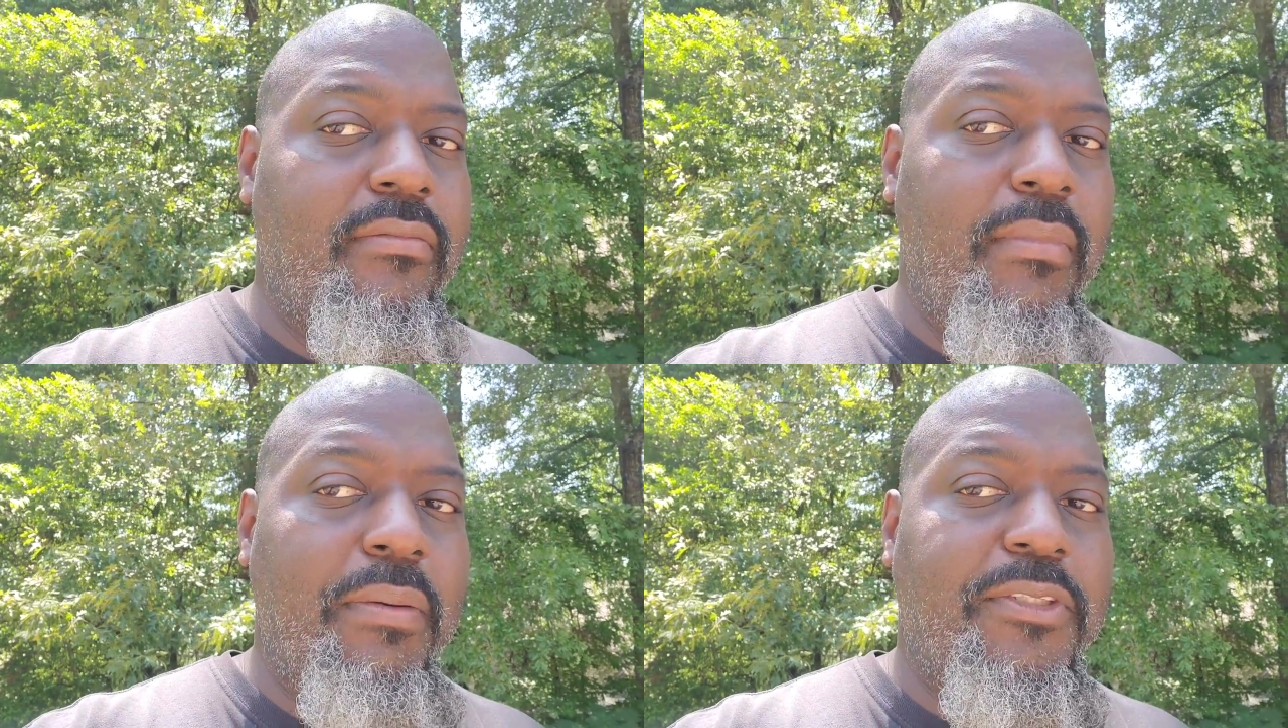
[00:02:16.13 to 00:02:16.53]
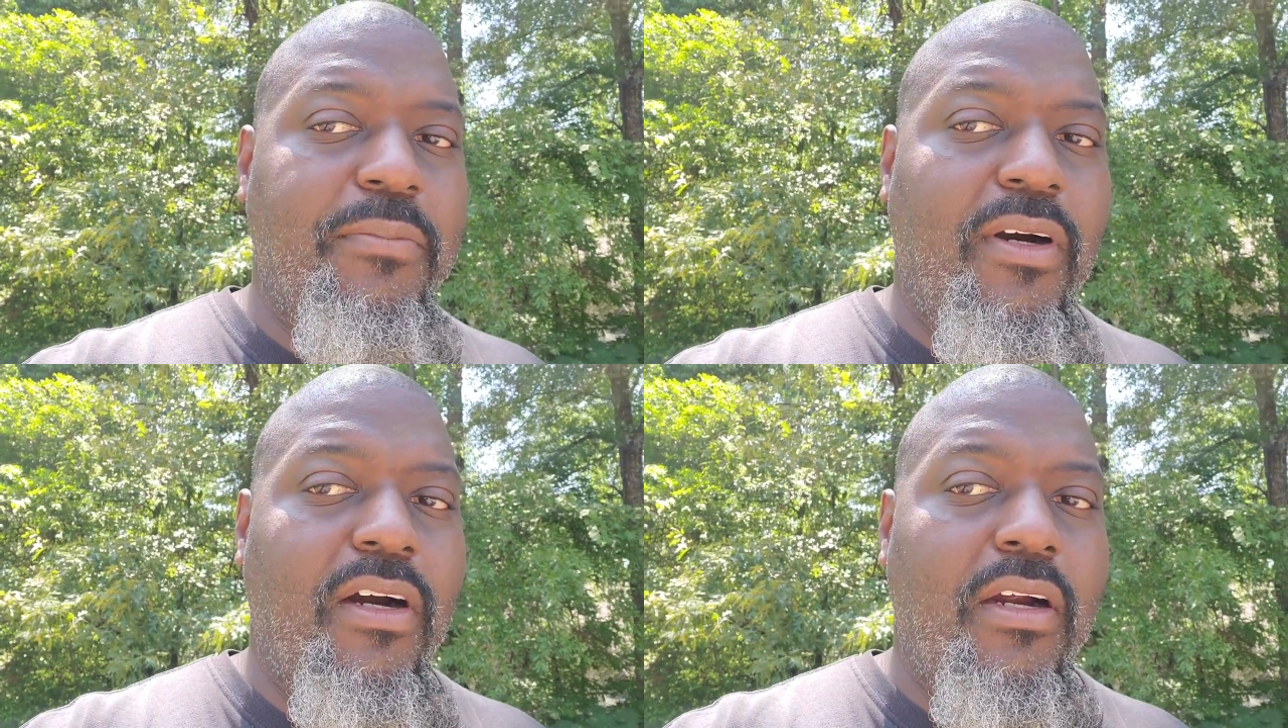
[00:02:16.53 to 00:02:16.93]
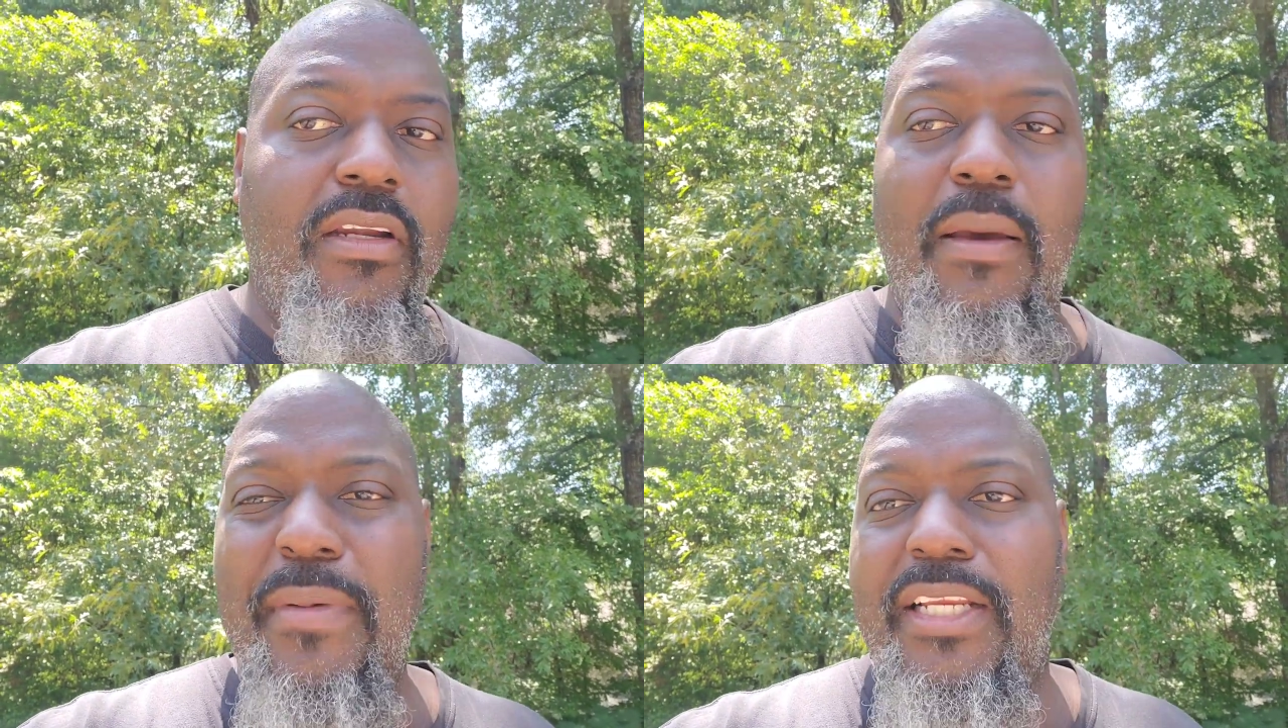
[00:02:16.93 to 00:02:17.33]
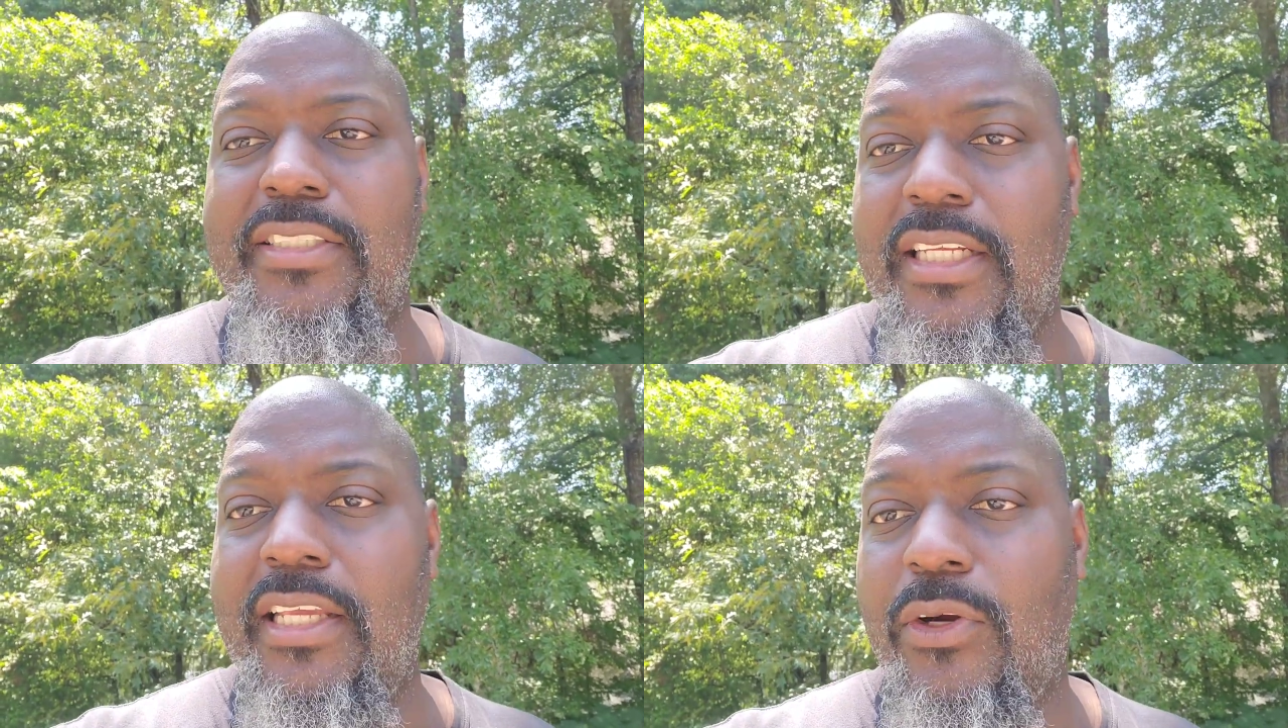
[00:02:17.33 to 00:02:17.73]
maybe tomorrow. I may
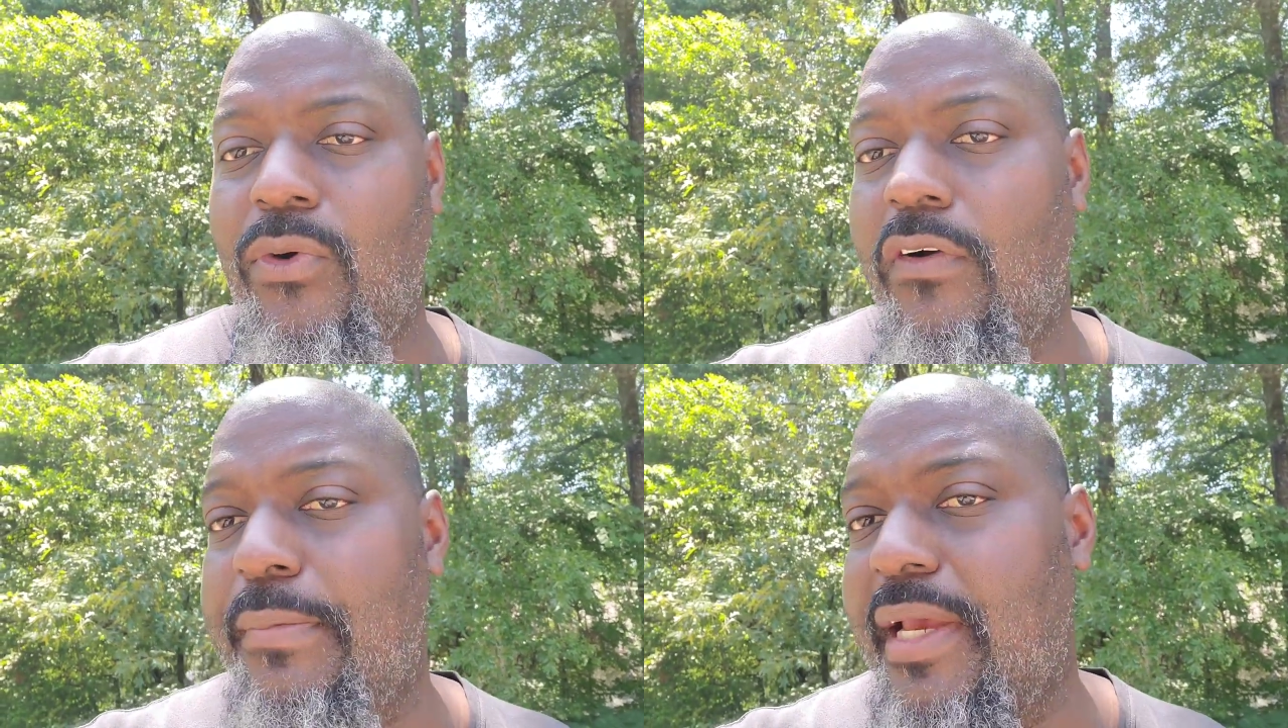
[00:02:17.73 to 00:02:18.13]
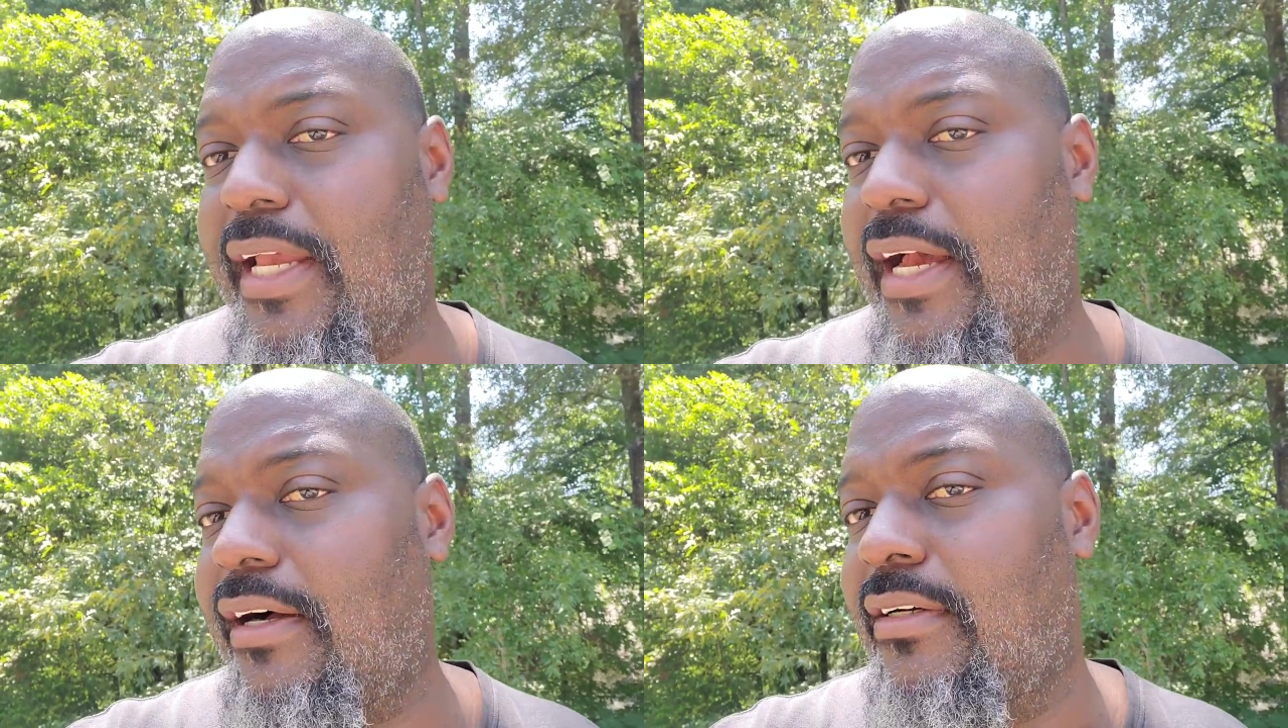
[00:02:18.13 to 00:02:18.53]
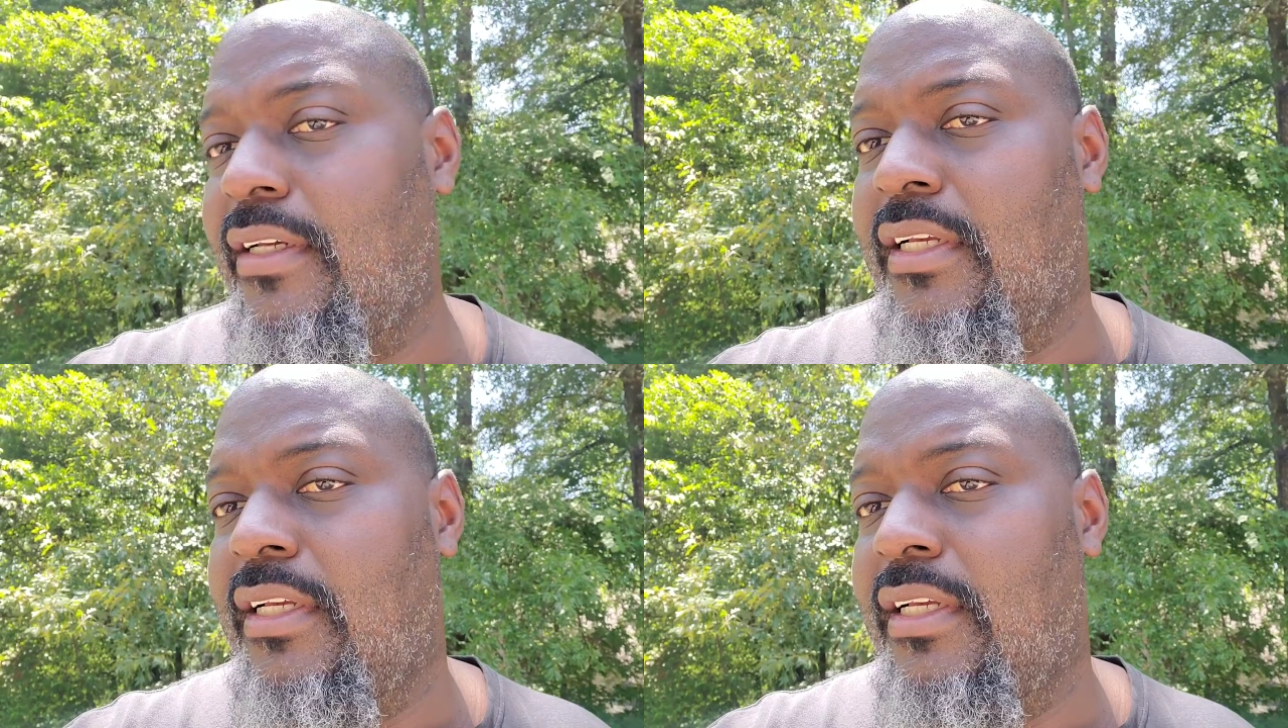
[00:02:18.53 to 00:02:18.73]
just let it go all the way back out.